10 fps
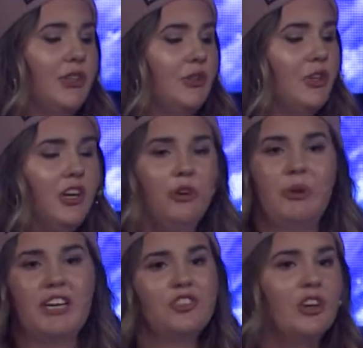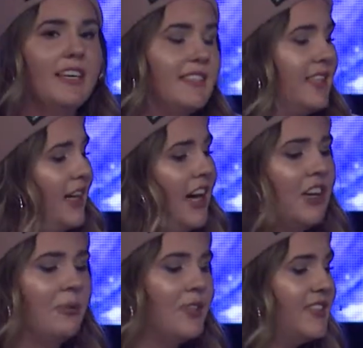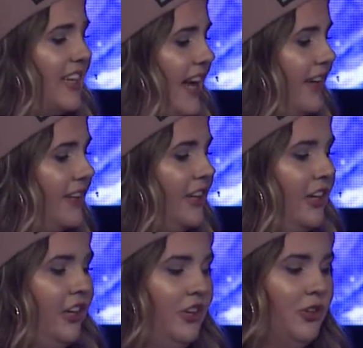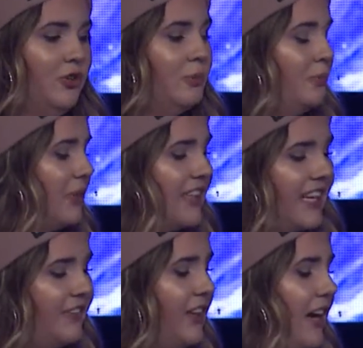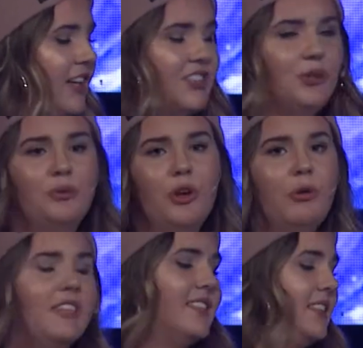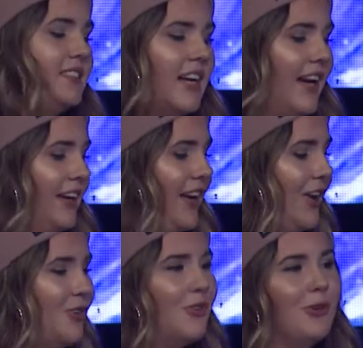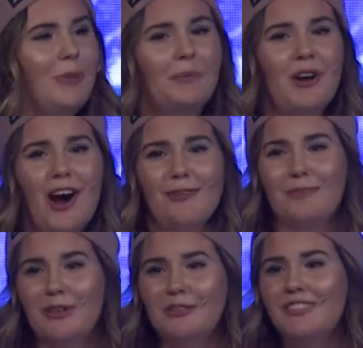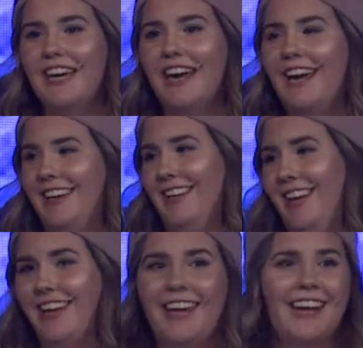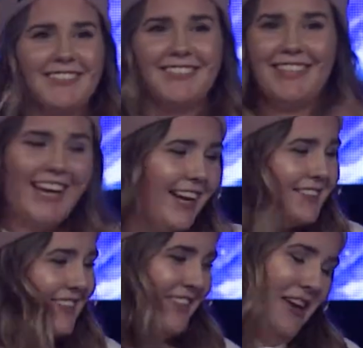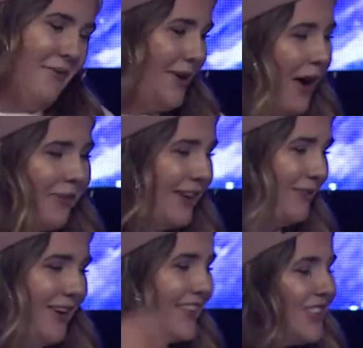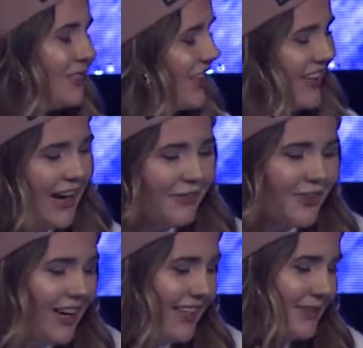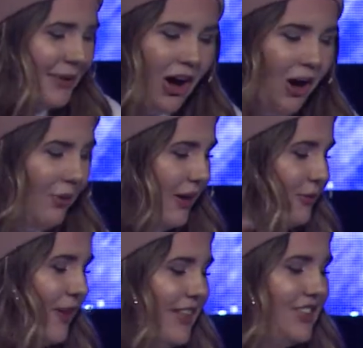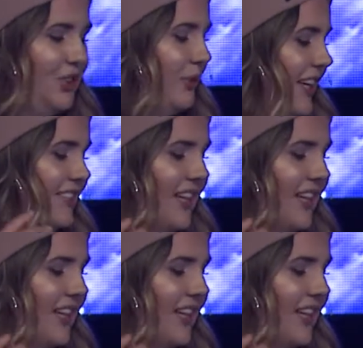who we can trust in 100%, who believe in us, who know us inside and out, who remember our birthday and get us gifts. We all want friends who are there for us. We all want friends who we can